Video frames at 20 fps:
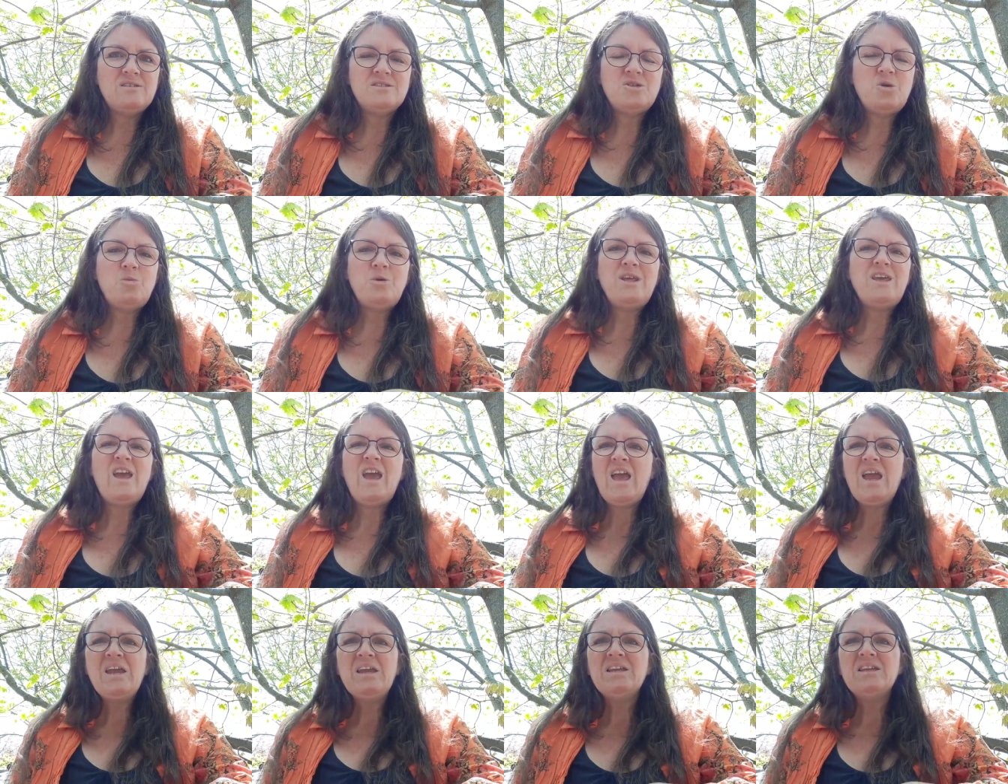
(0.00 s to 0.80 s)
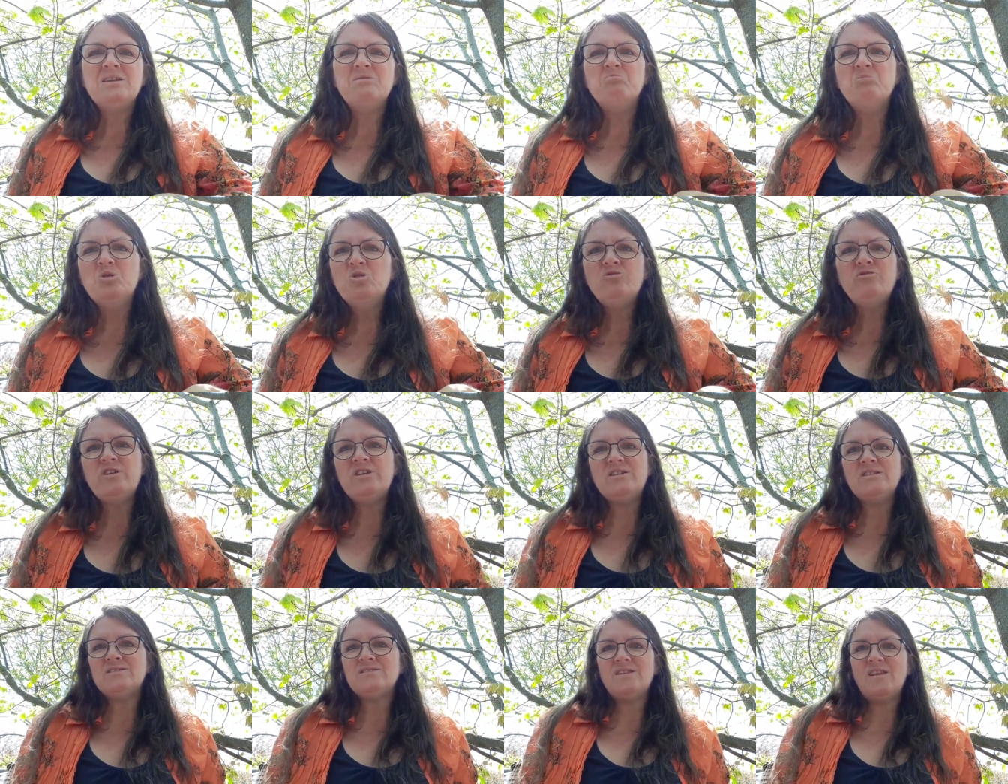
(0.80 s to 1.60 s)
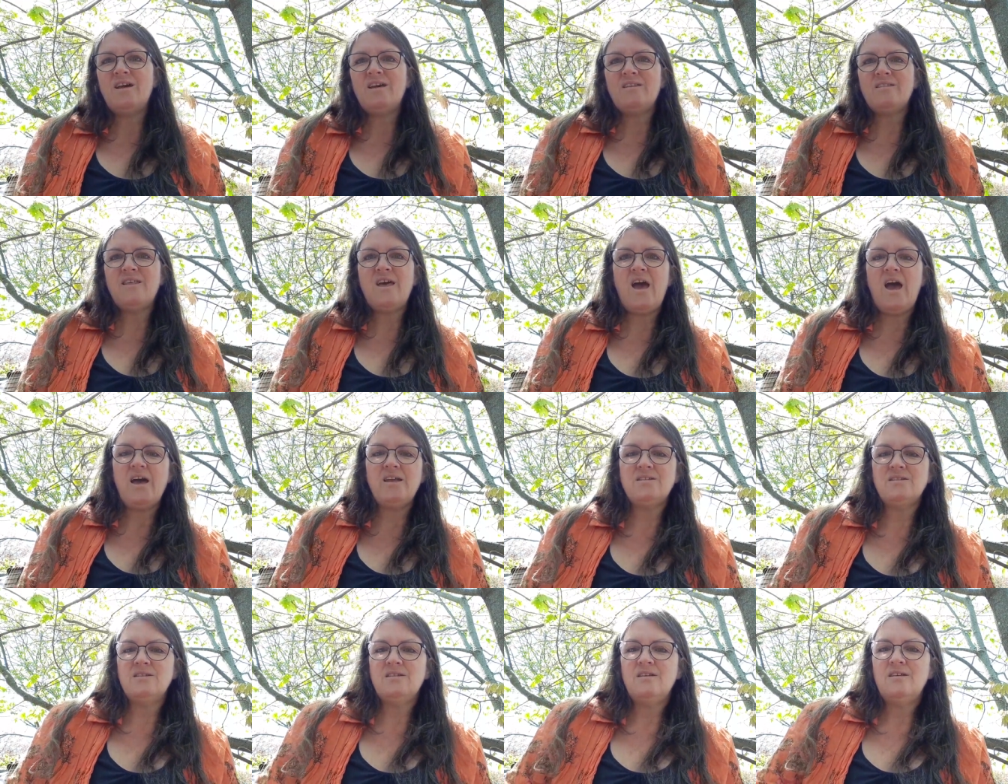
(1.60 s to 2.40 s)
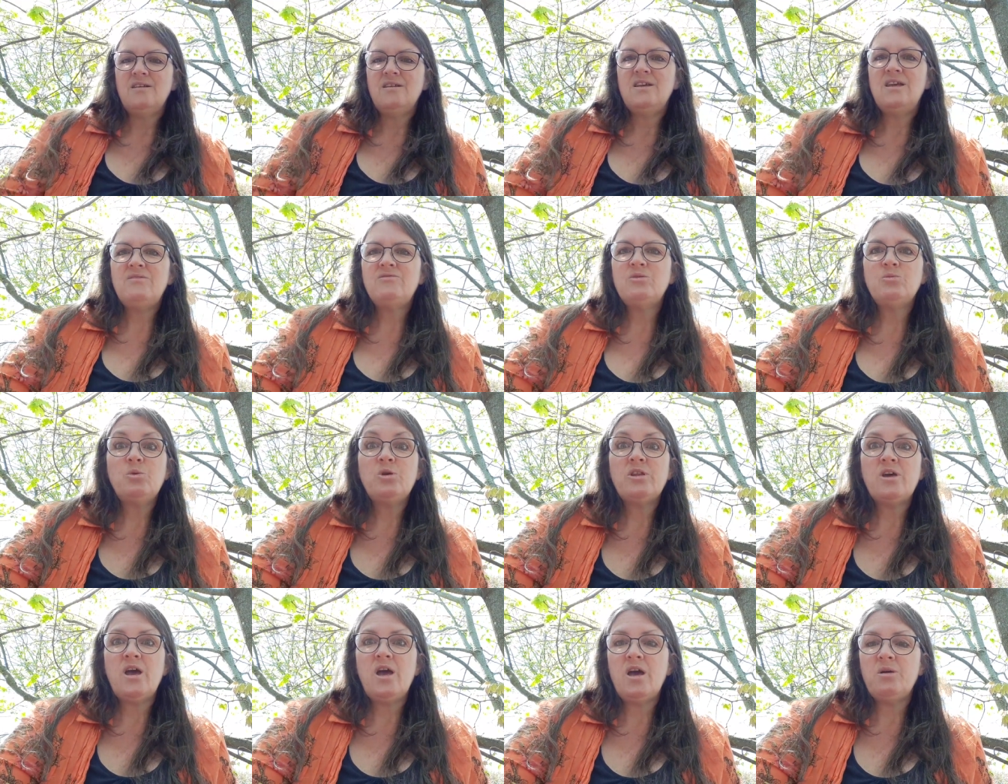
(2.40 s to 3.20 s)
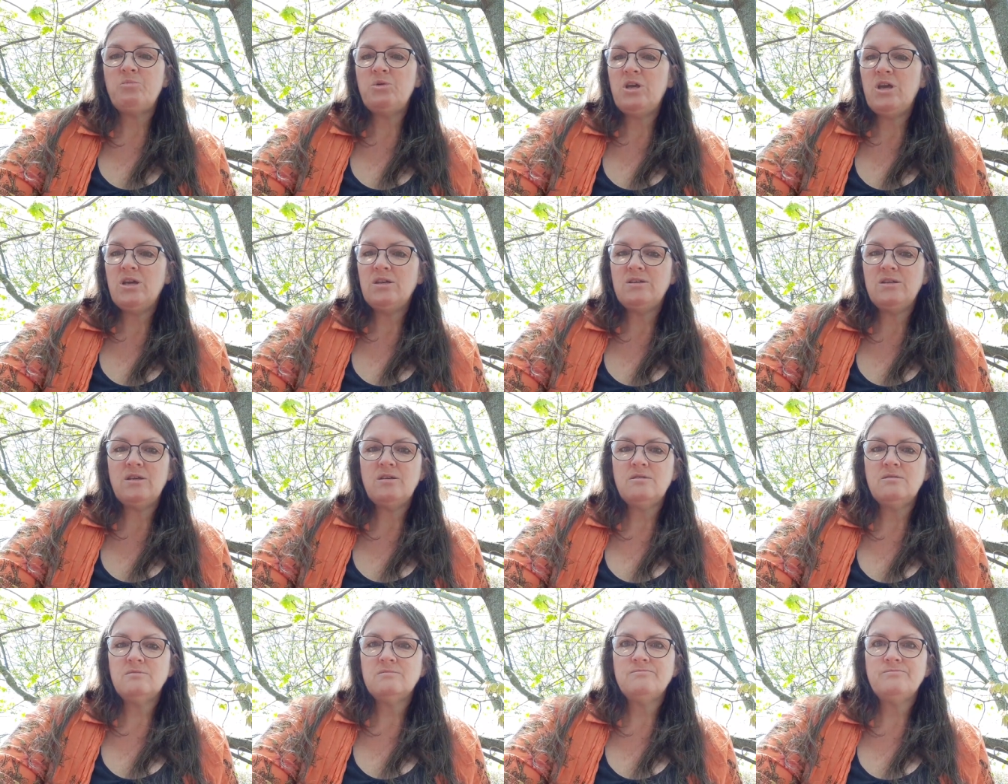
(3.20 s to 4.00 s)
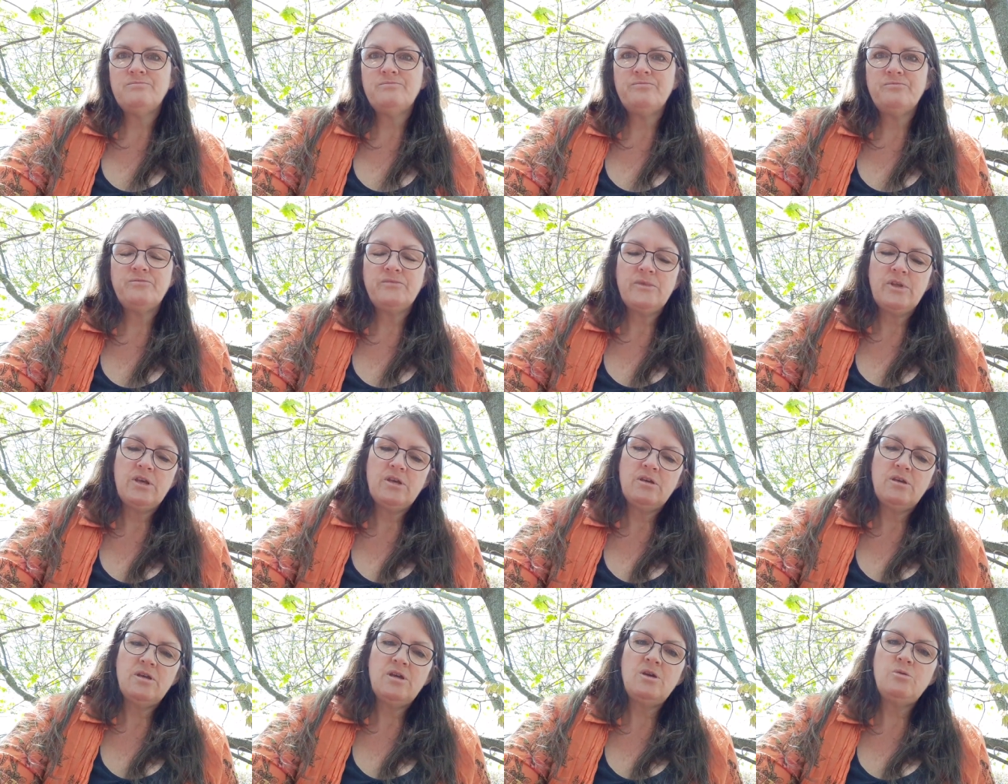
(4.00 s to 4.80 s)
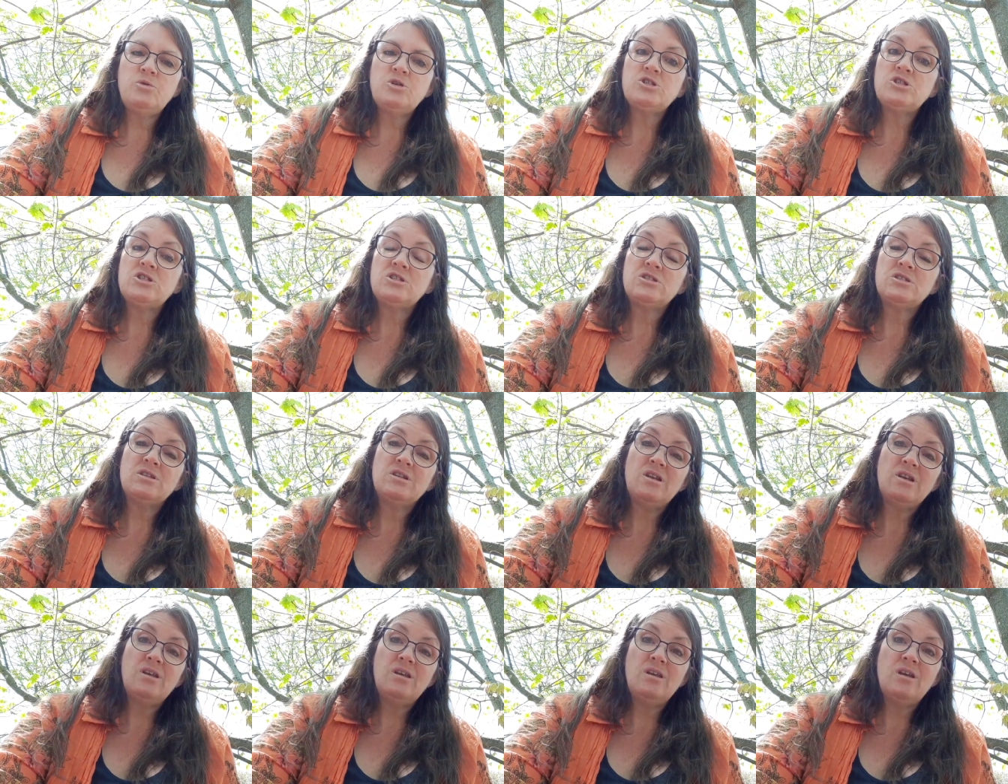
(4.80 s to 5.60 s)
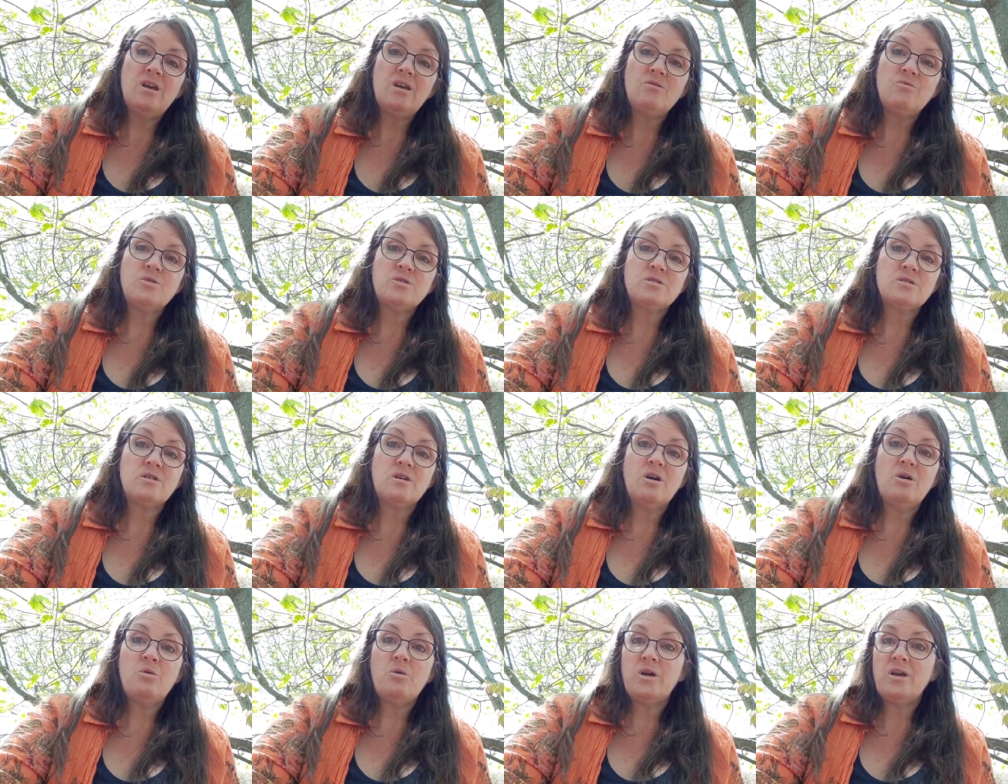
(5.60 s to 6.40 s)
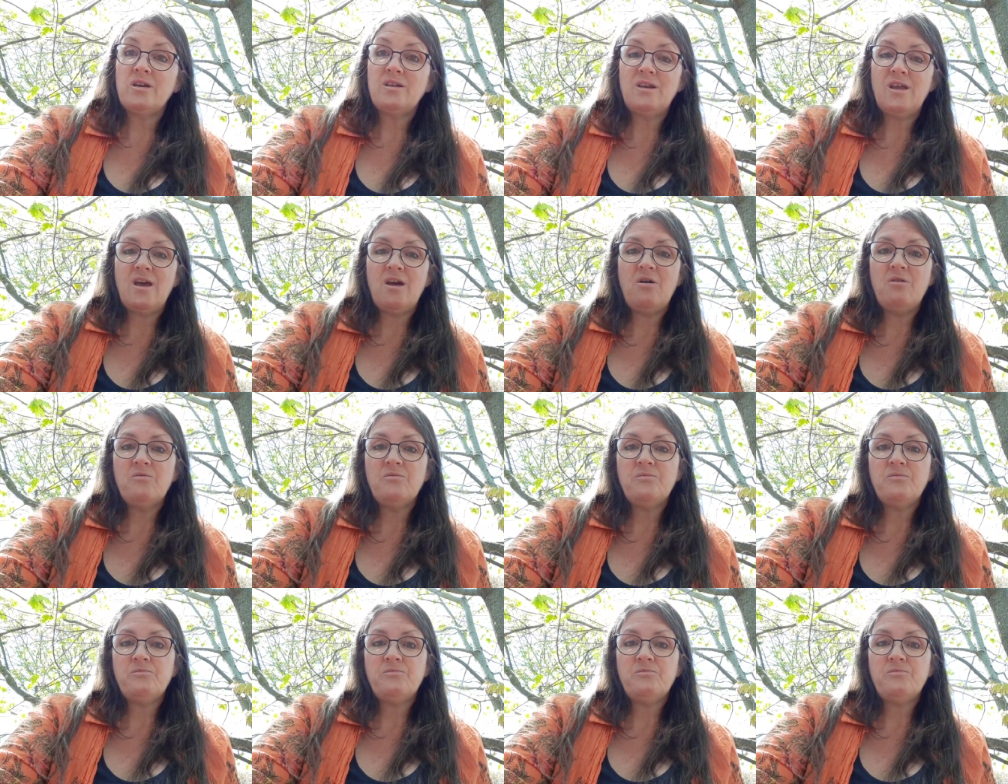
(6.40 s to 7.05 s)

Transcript: Tony hated movies like that, even with a happy ending. He wished he wasn't going now.